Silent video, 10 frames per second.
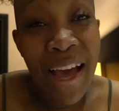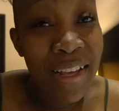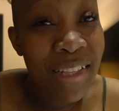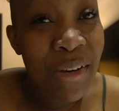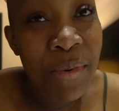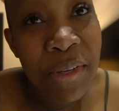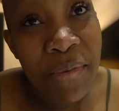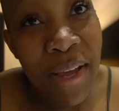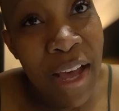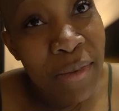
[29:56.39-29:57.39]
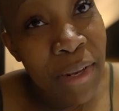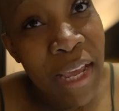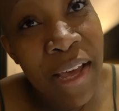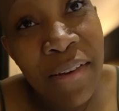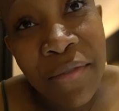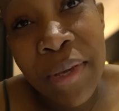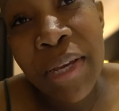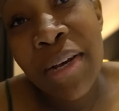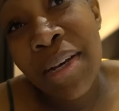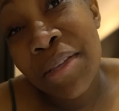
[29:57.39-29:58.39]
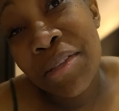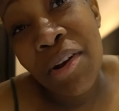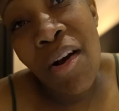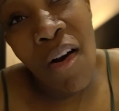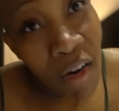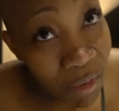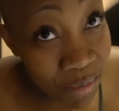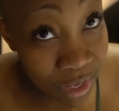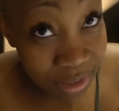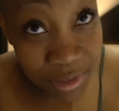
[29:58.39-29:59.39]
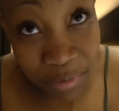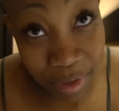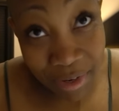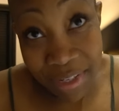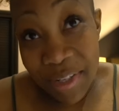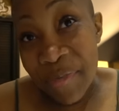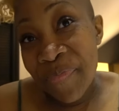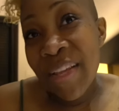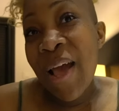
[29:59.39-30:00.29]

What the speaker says: I said, I was about to have us all messed up out here.